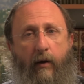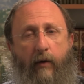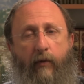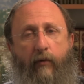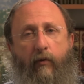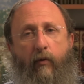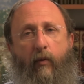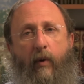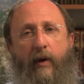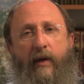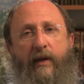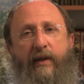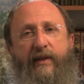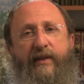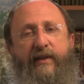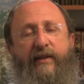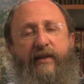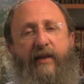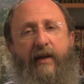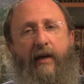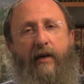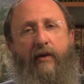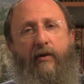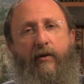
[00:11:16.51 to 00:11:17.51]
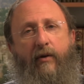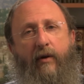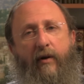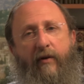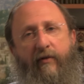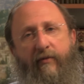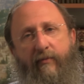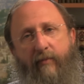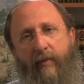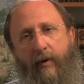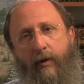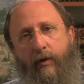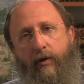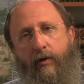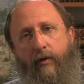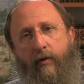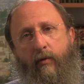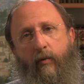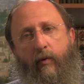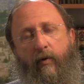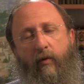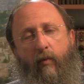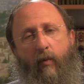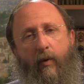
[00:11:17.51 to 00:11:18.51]
Through what standard of
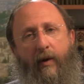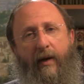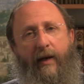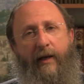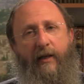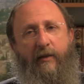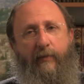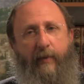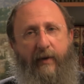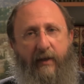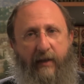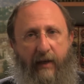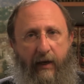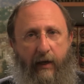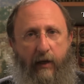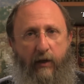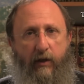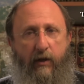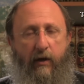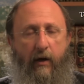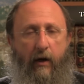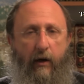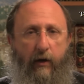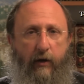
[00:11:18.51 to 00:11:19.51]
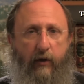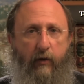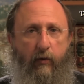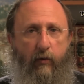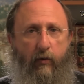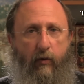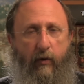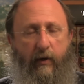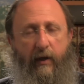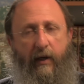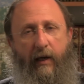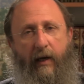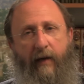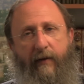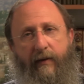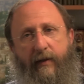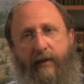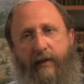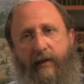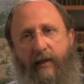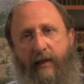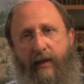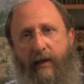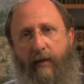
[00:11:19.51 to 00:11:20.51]
measure, with what expectation are you looking at
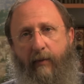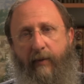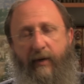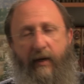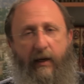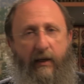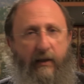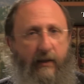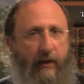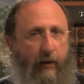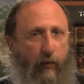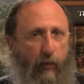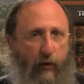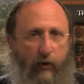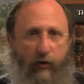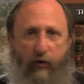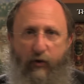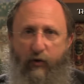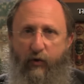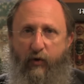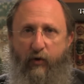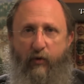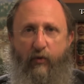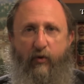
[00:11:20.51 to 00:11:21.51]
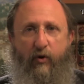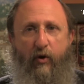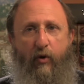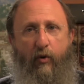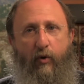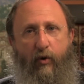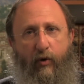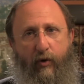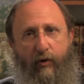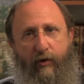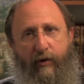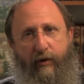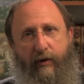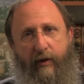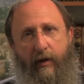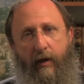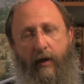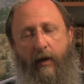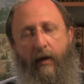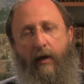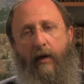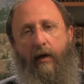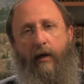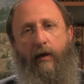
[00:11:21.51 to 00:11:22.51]
this land? Because it will do you no good
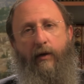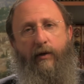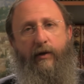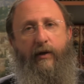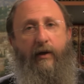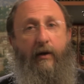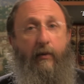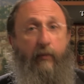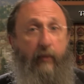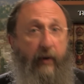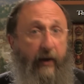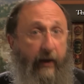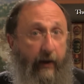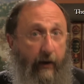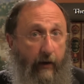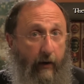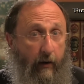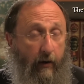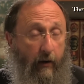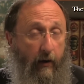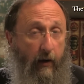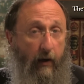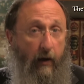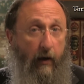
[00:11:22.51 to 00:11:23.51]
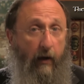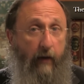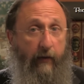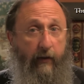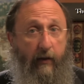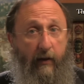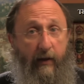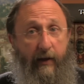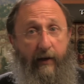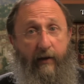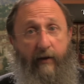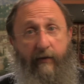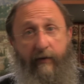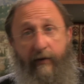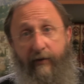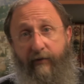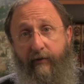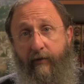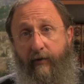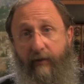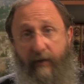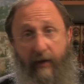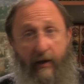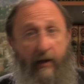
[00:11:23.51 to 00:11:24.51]
to compare the land of
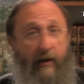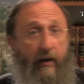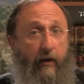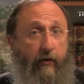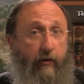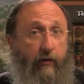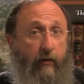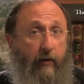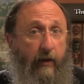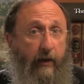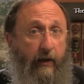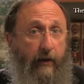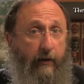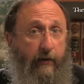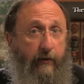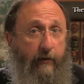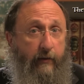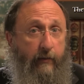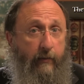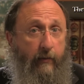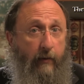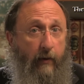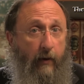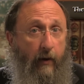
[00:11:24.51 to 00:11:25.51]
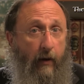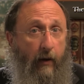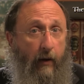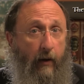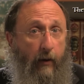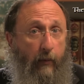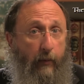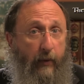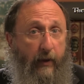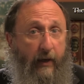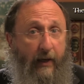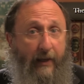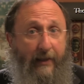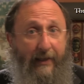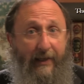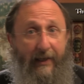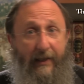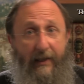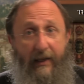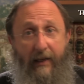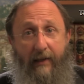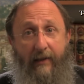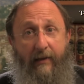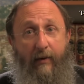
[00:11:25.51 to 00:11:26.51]
Israel to any other land, because
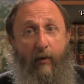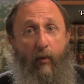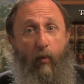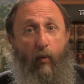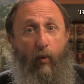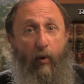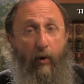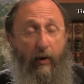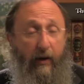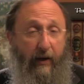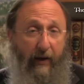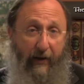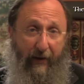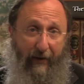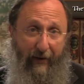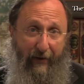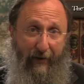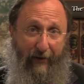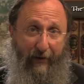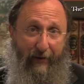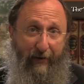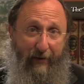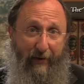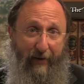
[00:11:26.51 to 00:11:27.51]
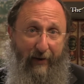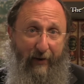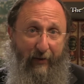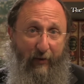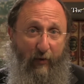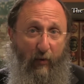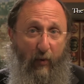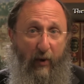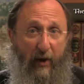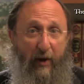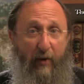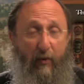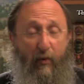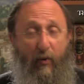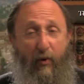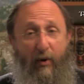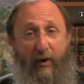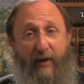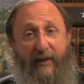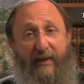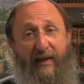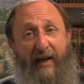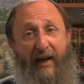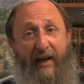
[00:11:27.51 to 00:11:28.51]
it doesn't work here the way it
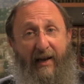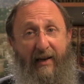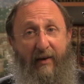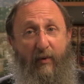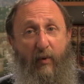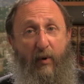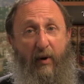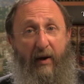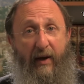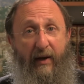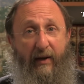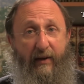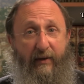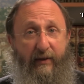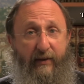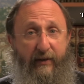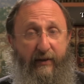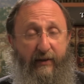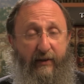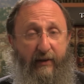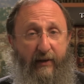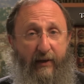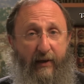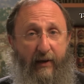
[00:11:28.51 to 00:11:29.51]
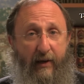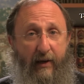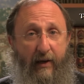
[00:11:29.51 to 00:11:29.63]
works anywhere else.